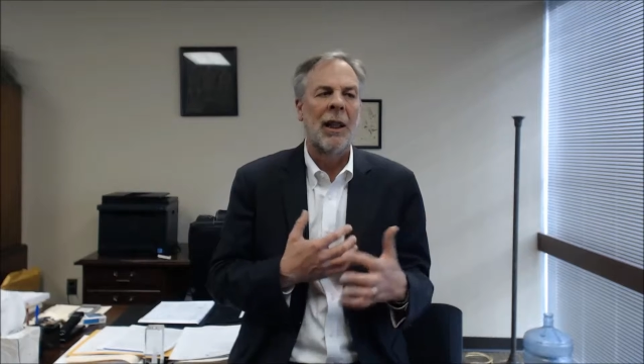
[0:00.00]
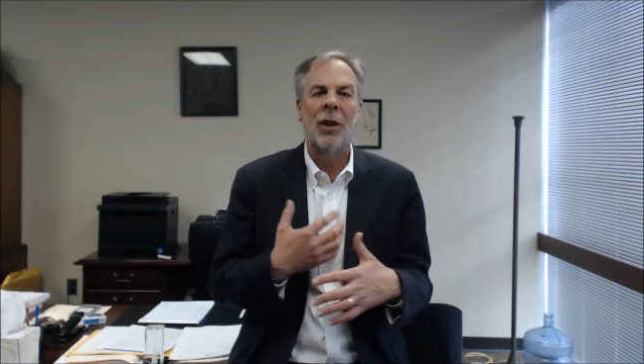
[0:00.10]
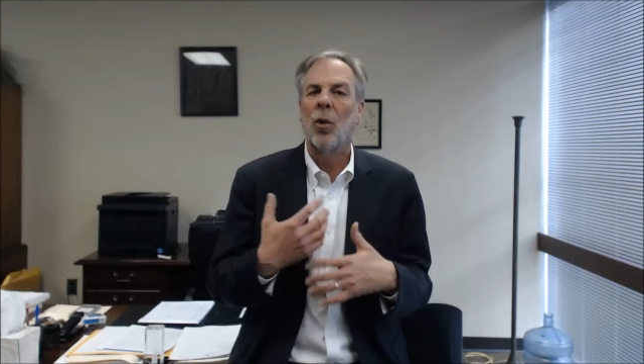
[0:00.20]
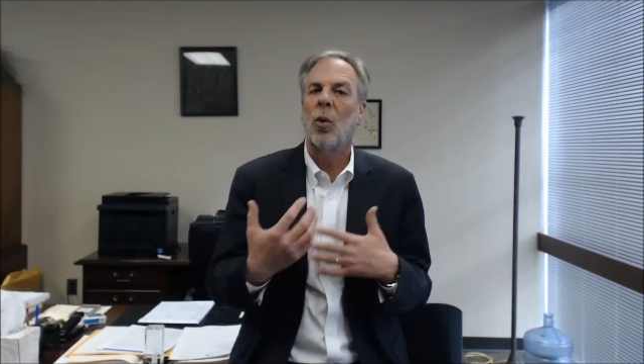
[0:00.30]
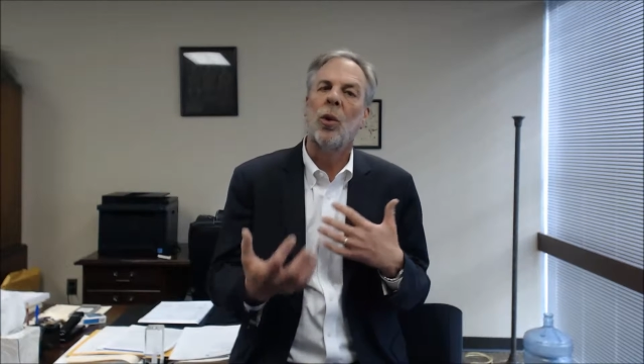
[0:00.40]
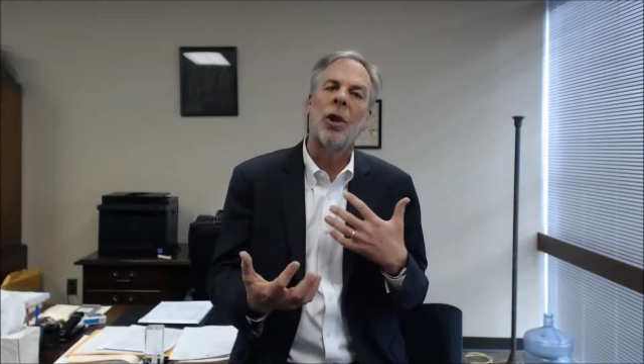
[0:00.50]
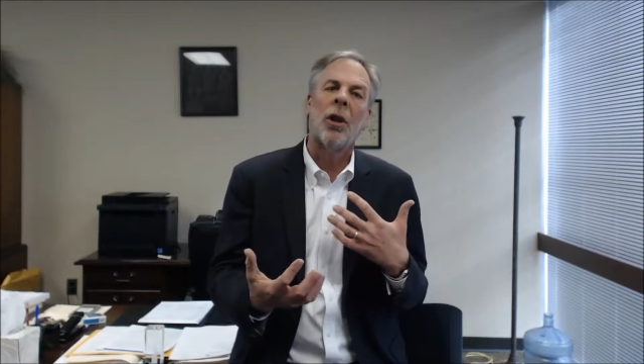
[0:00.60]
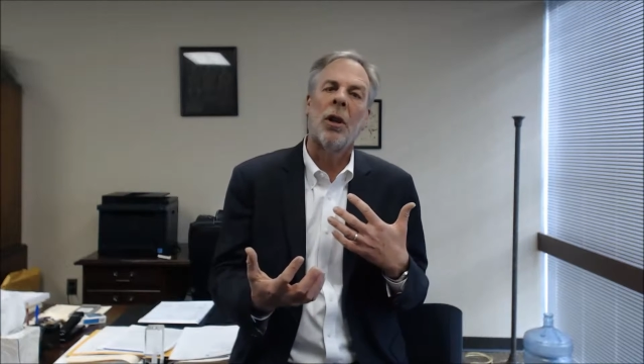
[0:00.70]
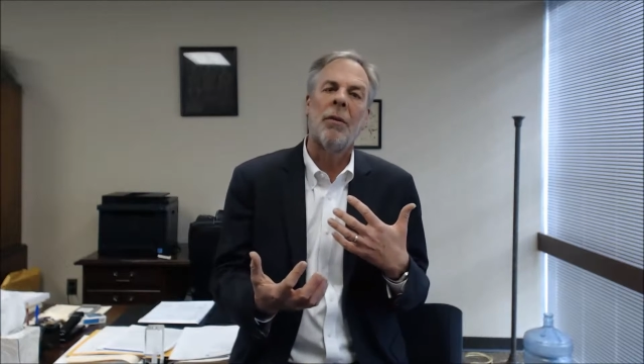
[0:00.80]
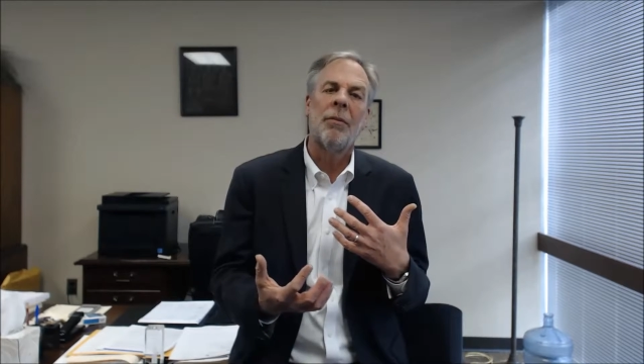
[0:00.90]
an
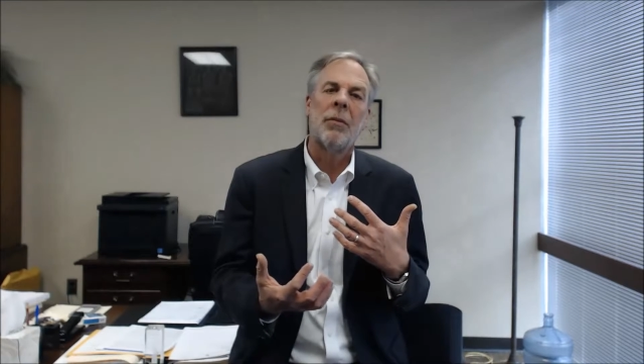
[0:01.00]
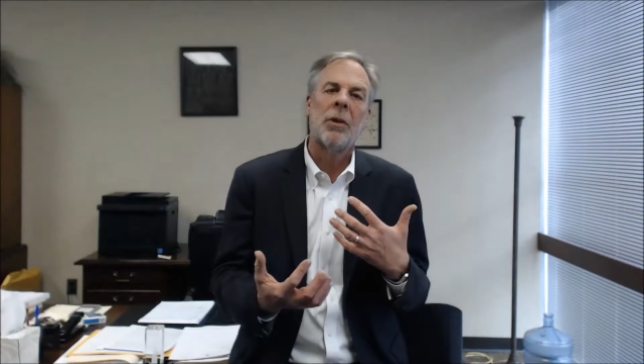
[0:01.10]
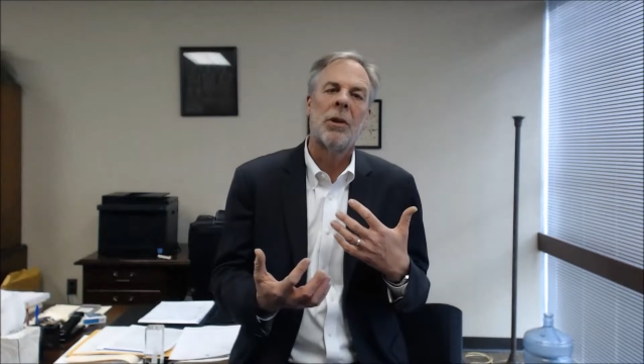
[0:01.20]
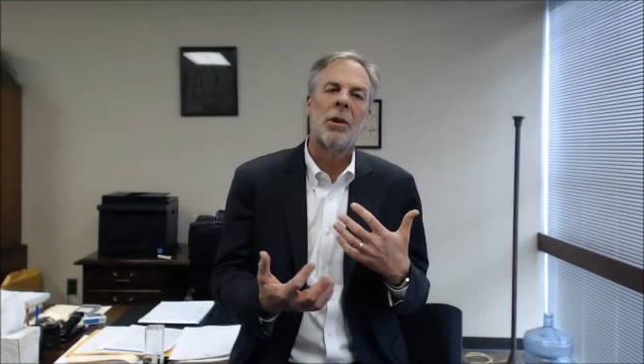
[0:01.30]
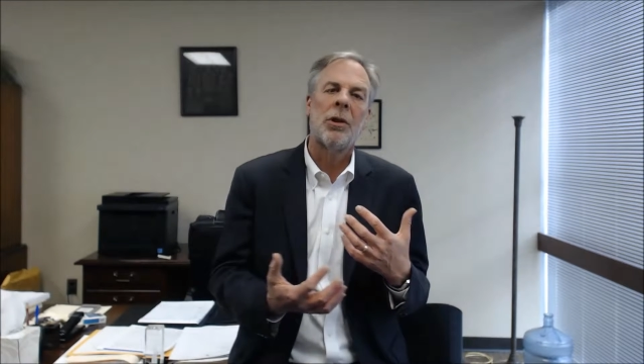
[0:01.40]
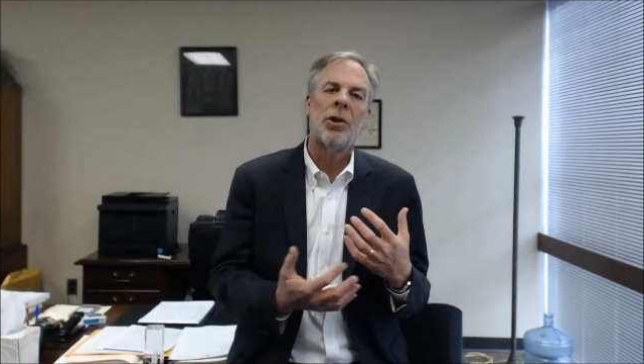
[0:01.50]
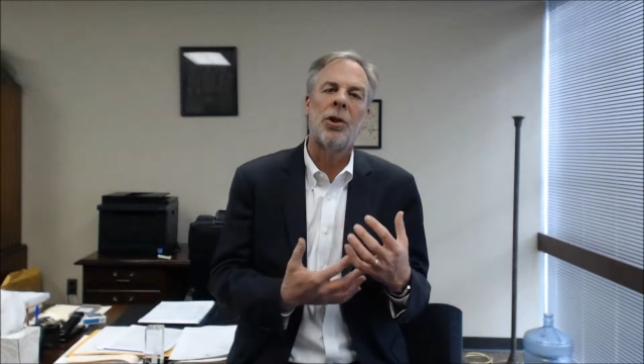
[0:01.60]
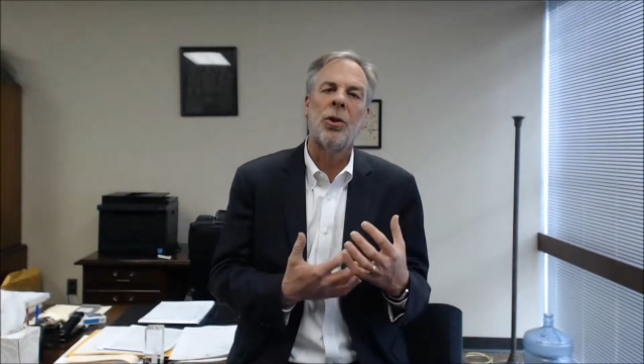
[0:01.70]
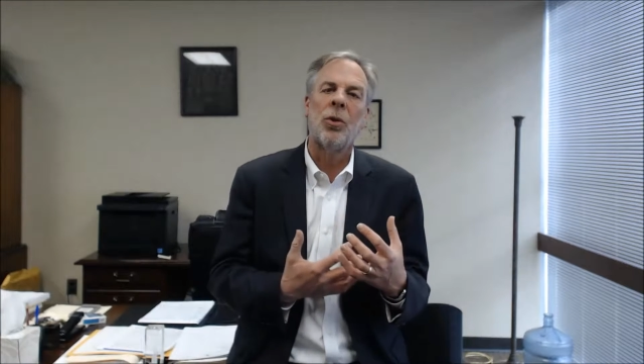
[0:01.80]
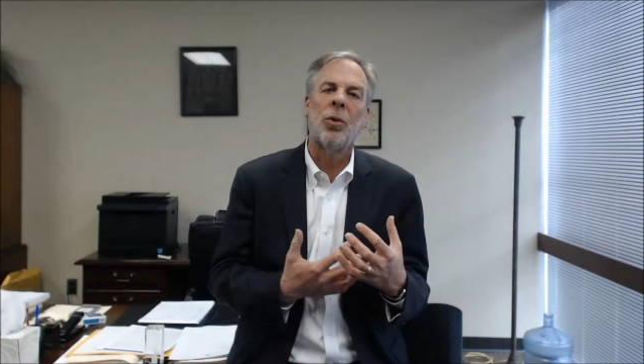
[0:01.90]
order
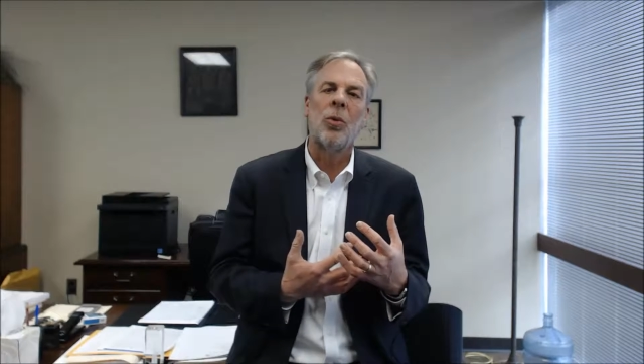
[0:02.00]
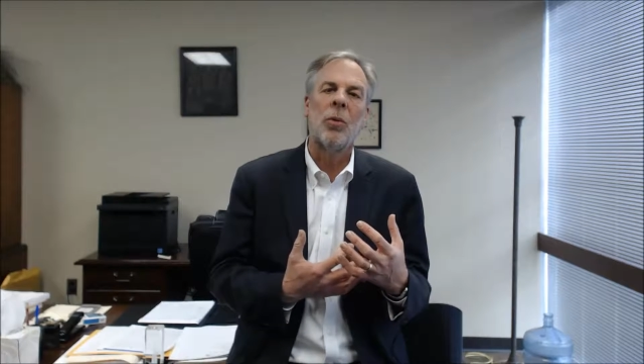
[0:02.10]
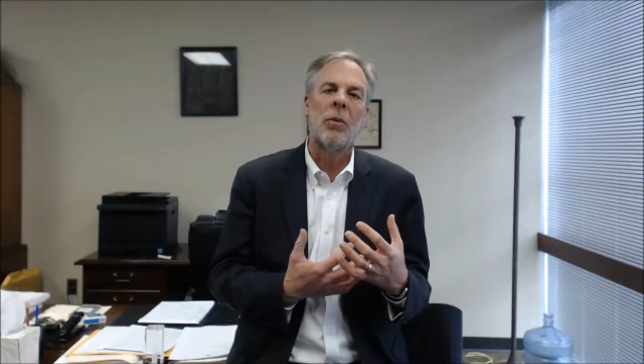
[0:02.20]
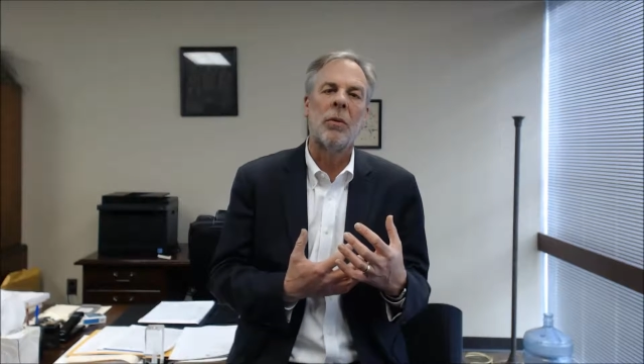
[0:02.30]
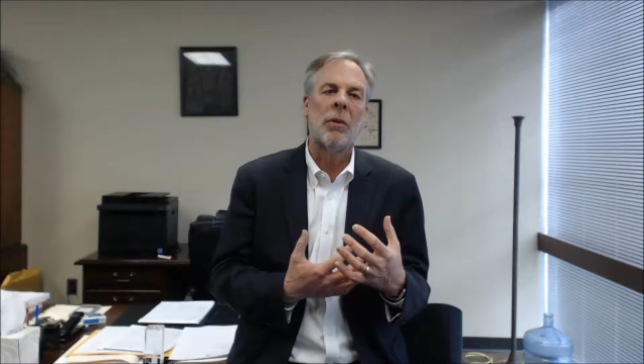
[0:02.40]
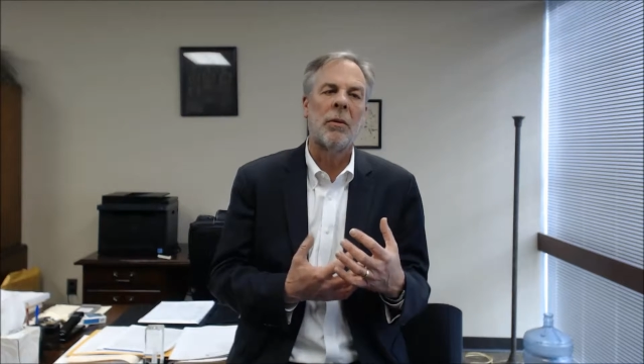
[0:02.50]
to